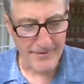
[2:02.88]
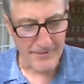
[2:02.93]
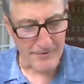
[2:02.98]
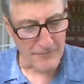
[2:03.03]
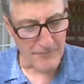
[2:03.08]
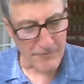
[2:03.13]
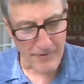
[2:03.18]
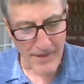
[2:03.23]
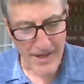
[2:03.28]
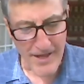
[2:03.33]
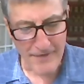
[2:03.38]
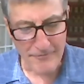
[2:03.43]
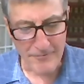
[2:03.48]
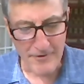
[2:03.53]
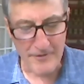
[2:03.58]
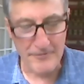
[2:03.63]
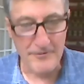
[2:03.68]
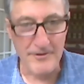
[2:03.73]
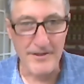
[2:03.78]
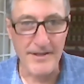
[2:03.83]
and Fly
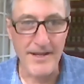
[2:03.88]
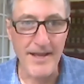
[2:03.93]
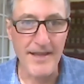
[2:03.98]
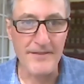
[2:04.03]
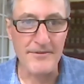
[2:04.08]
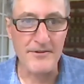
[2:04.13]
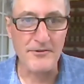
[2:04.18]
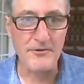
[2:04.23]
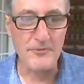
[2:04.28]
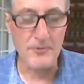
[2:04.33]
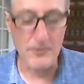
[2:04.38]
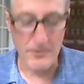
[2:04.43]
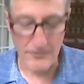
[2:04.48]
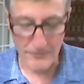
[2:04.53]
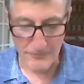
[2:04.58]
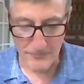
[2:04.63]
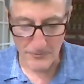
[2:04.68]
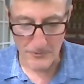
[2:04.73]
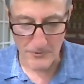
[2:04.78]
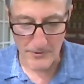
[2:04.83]
Fishing has a short
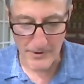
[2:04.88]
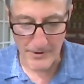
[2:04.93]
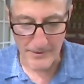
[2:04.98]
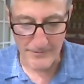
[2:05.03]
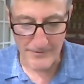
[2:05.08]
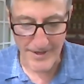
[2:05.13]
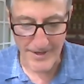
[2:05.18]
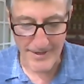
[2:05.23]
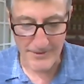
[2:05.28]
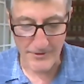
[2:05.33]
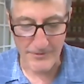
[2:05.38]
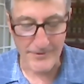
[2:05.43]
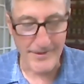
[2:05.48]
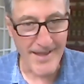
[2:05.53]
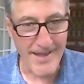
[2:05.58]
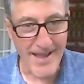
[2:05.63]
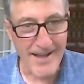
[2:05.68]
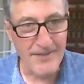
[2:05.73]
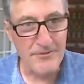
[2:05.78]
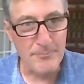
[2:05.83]
story titled
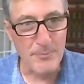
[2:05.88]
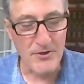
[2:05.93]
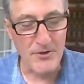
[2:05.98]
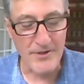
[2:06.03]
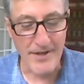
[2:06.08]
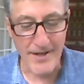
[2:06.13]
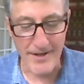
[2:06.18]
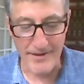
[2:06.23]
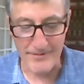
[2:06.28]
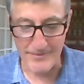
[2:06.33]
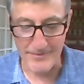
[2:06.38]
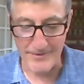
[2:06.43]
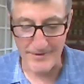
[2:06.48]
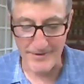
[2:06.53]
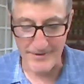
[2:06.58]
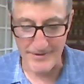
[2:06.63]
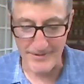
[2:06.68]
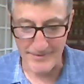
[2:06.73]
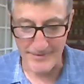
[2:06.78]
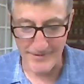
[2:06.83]
Expertizing
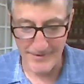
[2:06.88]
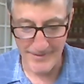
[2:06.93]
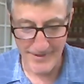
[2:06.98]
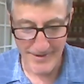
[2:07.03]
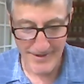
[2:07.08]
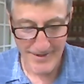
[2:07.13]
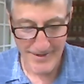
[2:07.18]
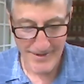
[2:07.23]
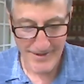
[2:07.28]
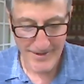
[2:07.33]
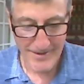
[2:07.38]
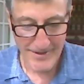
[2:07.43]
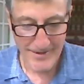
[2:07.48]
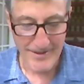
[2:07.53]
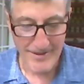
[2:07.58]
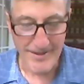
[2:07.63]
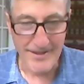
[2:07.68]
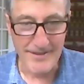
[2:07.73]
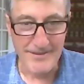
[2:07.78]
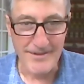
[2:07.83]
in it.
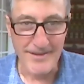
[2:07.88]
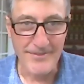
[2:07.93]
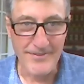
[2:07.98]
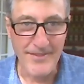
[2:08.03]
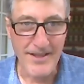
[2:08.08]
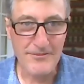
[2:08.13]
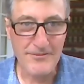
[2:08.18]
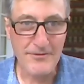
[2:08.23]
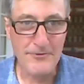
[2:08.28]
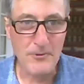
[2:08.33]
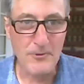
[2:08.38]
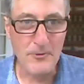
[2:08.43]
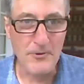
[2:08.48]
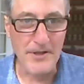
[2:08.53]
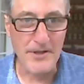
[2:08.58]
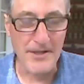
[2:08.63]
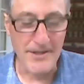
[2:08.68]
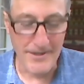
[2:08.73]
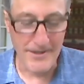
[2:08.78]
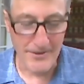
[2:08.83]
And in that
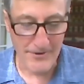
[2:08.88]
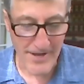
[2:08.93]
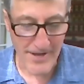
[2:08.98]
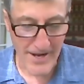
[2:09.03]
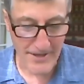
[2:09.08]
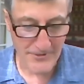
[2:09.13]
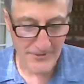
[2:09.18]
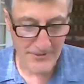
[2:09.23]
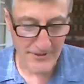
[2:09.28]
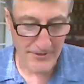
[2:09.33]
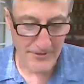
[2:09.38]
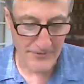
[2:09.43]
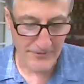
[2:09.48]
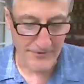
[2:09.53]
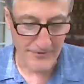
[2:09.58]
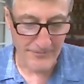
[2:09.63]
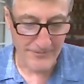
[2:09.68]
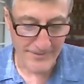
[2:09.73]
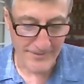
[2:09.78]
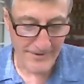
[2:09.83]
story, Gierach shares
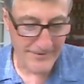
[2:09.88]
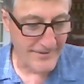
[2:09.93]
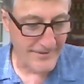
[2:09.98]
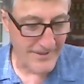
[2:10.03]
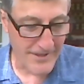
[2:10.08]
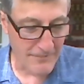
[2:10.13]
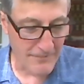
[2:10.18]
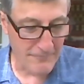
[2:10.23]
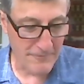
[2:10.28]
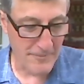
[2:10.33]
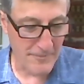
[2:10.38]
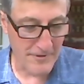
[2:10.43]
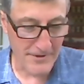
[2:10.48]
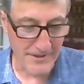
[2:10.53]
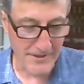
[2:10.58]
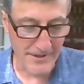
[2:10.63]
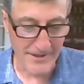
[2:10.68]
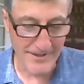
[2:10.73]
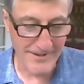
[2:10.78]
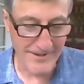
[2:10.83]
his discomfort
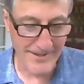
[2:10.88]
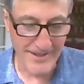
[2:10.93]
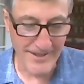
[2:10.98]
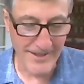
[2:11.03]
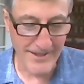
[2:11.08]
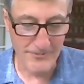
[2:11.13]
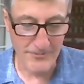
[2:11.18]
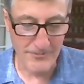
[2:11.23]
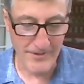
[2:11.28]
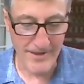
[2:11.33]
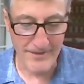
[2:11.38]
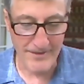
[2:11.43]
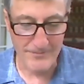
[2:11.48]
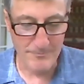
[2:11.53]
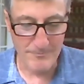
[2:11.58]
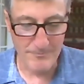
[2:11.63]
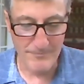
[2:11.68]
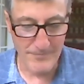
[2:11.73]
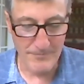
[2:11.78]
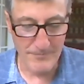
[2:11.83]
and unease as
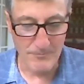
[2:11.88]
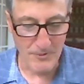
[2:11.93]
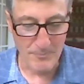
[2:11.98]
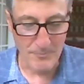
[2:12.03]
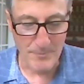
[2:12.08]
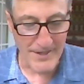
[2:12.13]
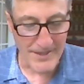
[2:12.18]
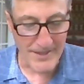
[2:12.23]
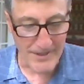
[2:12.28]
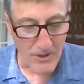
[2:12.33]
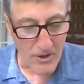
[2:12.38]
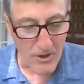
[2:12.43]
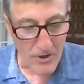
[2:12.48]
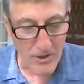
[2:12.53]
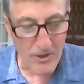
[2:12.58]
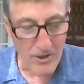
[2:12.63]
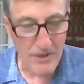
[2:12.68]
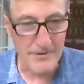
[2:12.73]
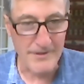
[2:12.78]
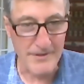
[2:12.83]
with being
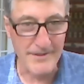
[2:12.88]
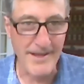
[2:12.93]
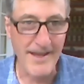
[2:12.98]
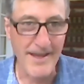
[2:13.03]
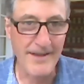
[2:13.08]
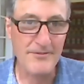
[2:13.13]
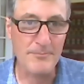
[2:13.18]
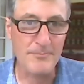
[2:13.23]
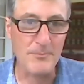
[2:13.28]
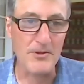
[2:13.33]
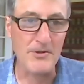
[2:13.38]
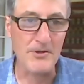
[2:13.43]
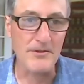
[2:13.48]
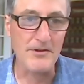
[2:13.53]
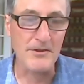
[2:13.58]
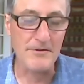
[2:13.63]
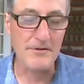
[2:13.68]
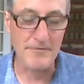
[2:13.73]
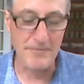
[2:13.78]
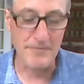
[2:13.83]
called an expert
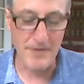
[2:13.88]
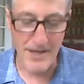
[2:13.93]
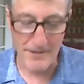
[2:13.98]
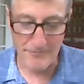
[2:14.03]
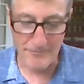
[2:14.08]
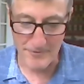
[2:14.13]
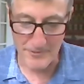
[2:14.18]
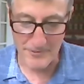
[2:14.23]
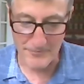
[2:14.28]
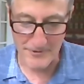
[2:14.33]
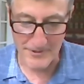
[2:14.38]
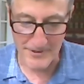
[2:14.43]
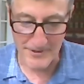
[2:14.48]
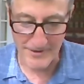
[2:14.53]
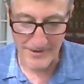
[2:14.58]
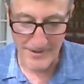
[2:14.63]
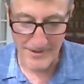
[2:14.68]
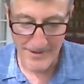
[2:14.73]
on fly fishing,